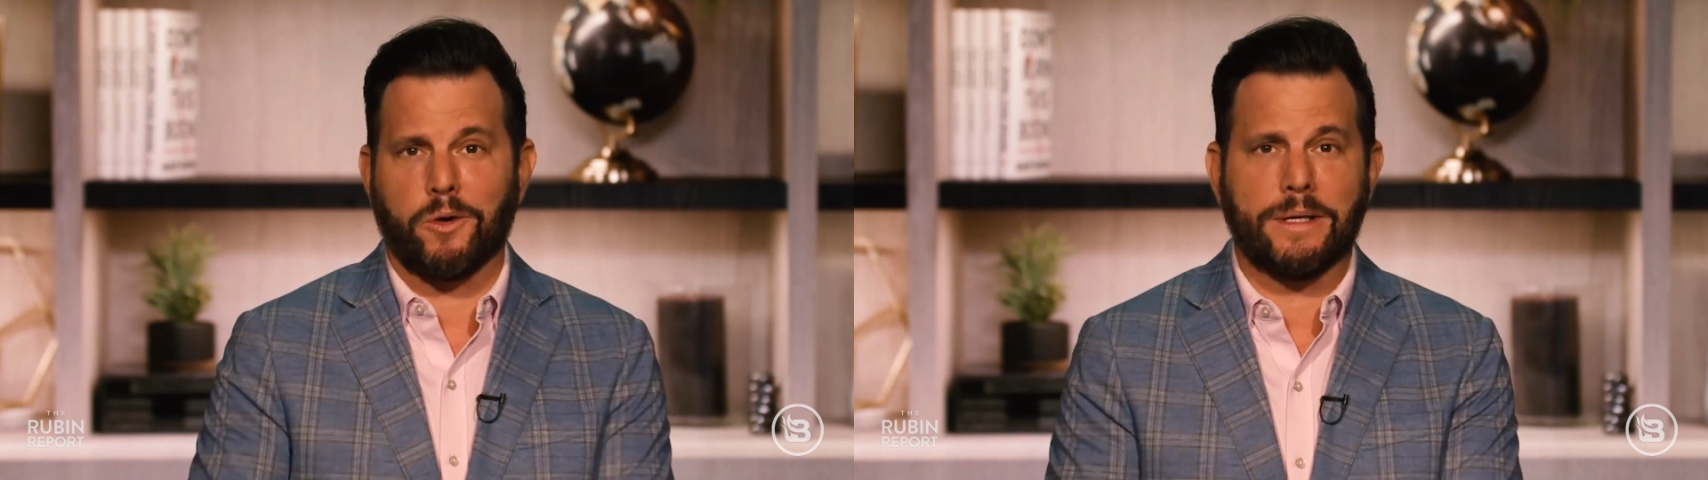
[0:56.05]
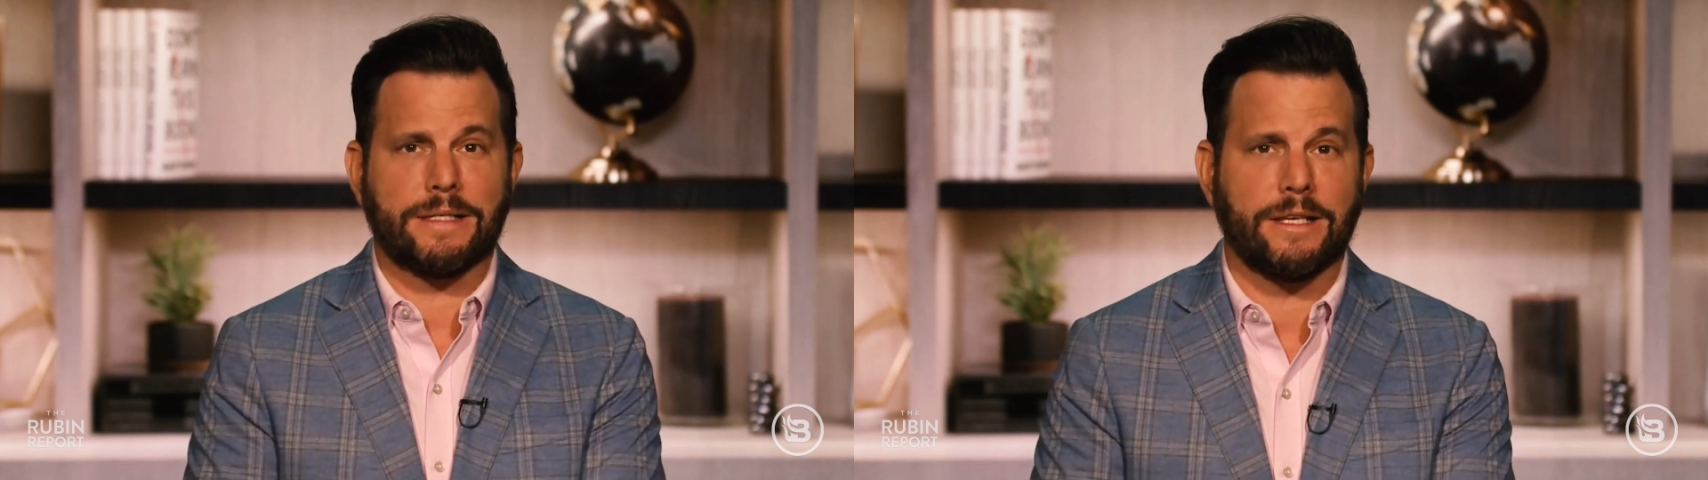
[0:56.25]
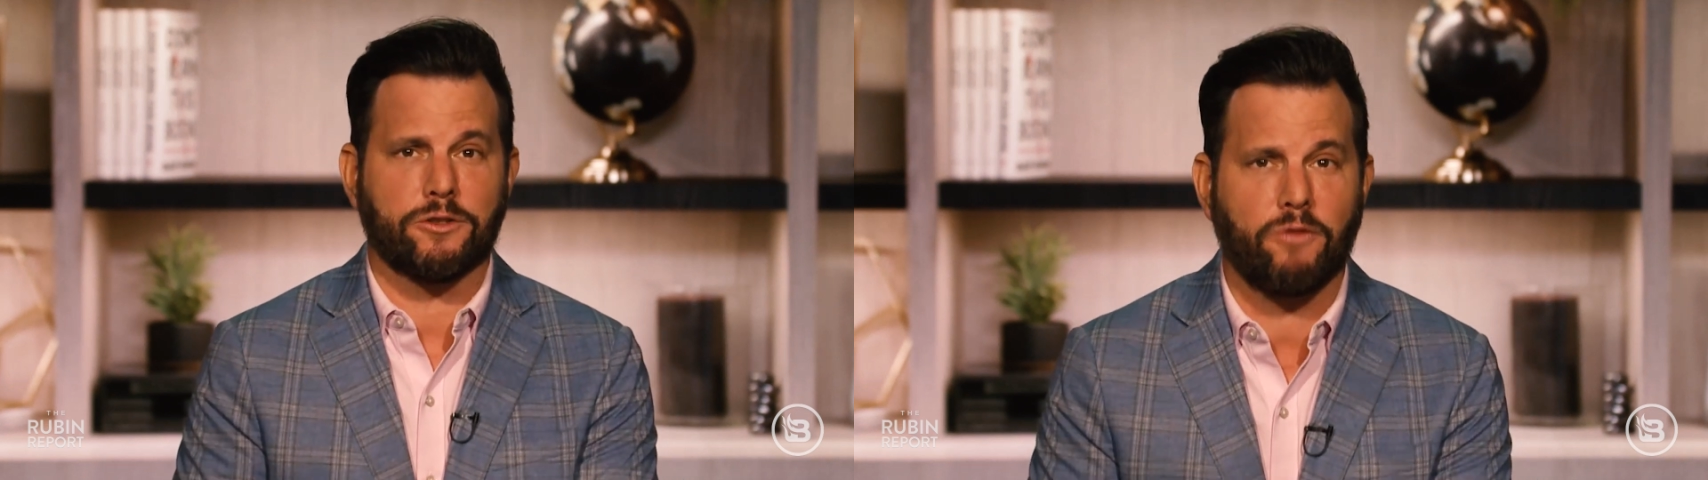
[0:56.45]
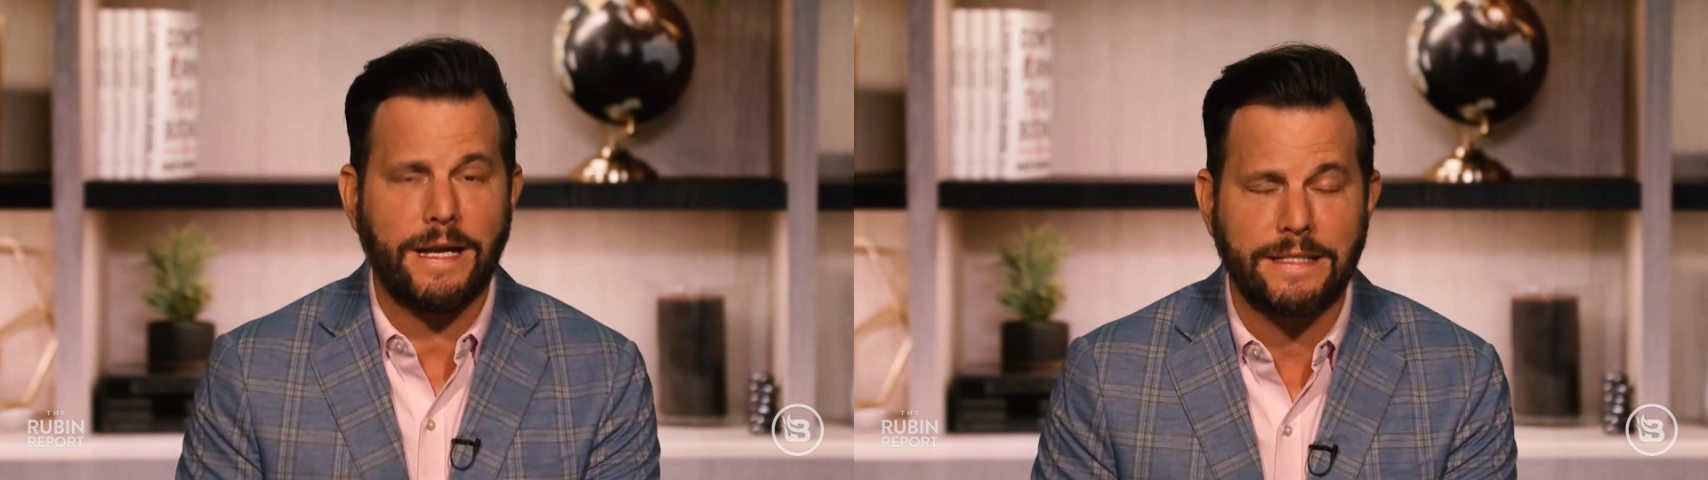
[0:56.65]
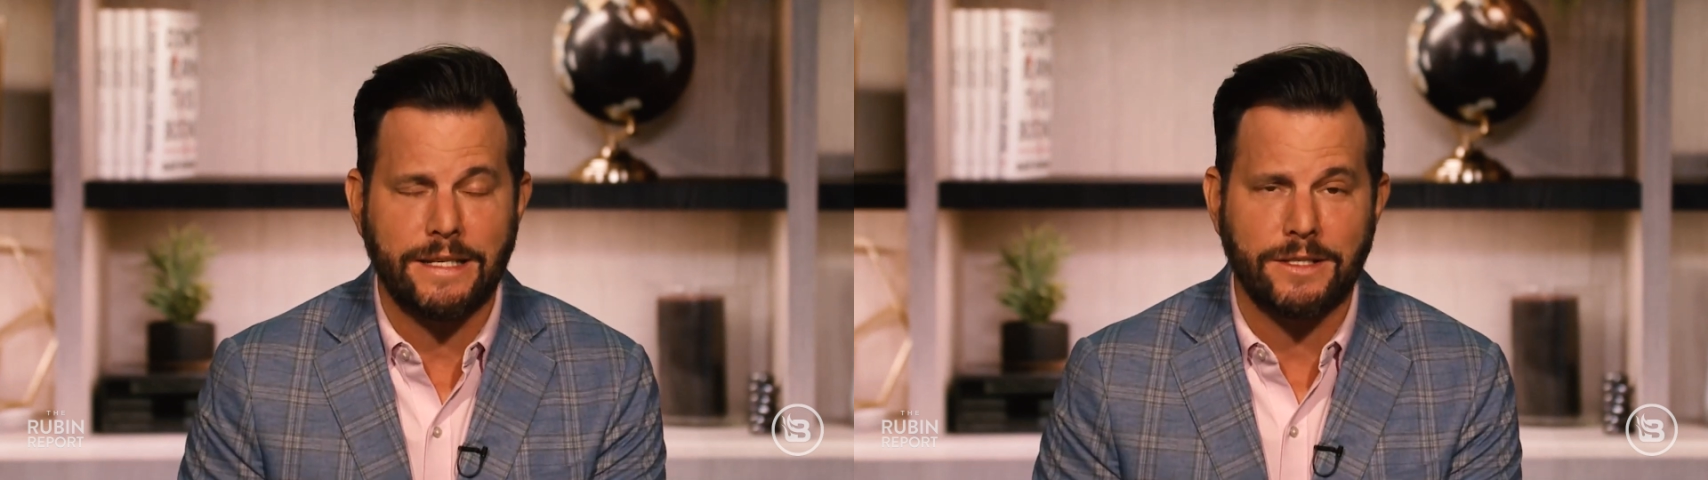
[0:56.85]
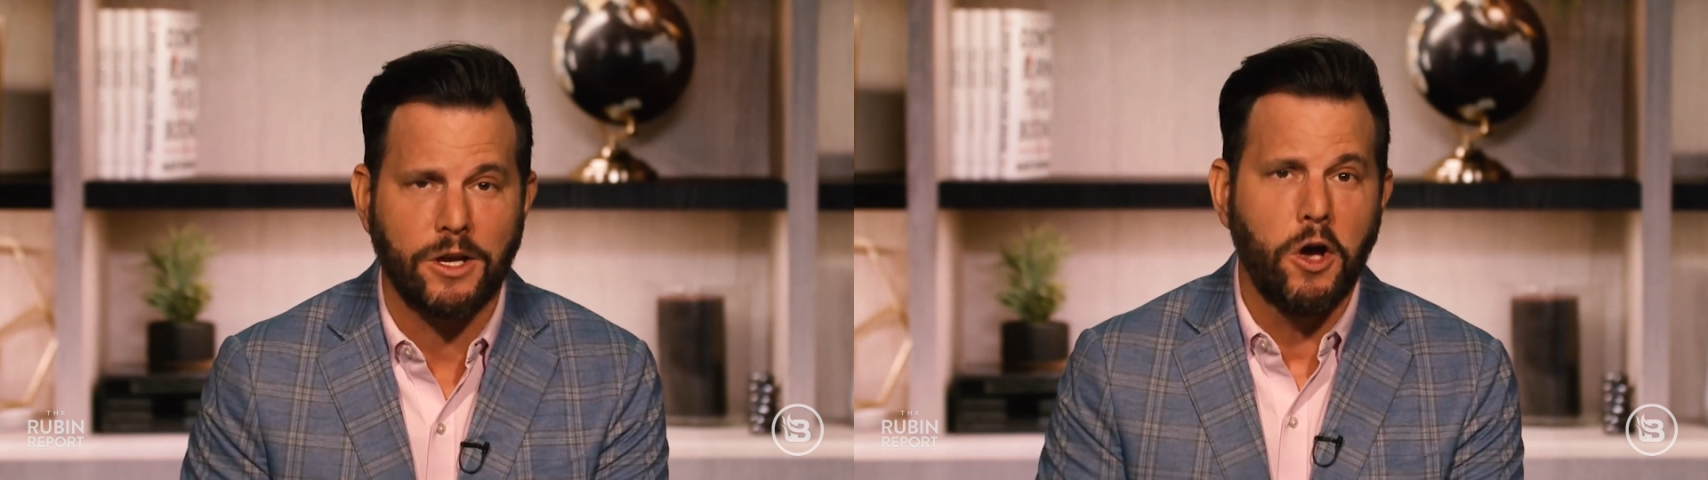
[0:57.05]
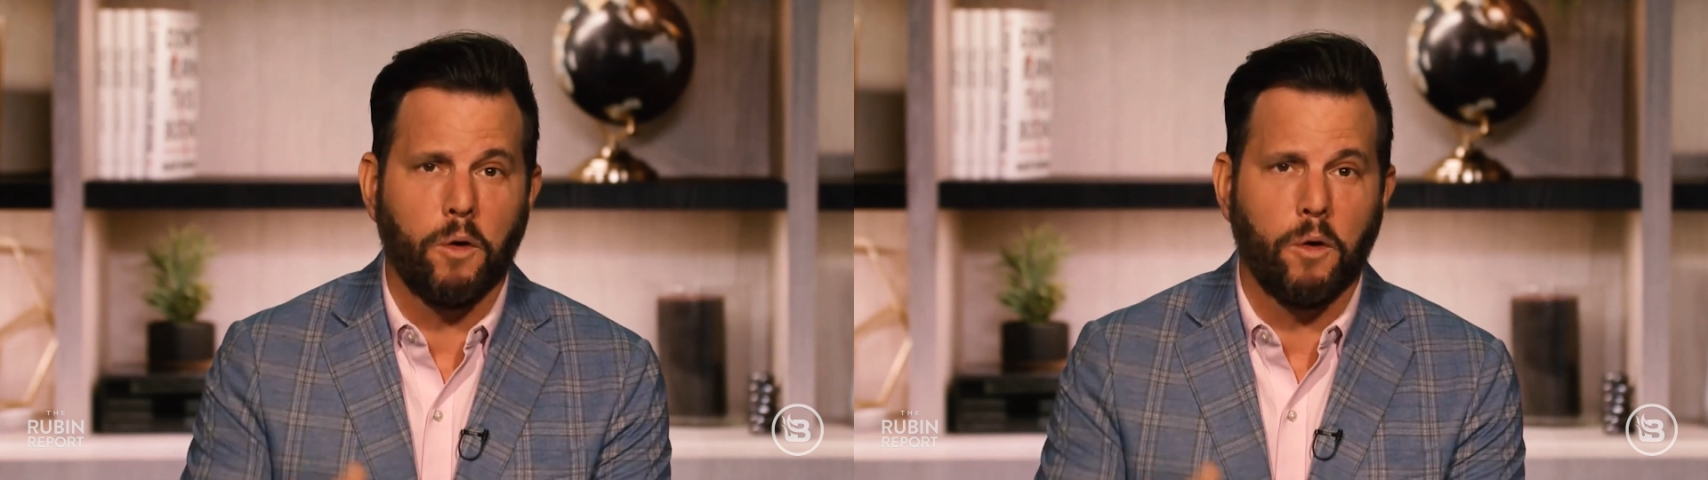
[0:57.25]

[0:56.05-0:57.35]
So is this racist?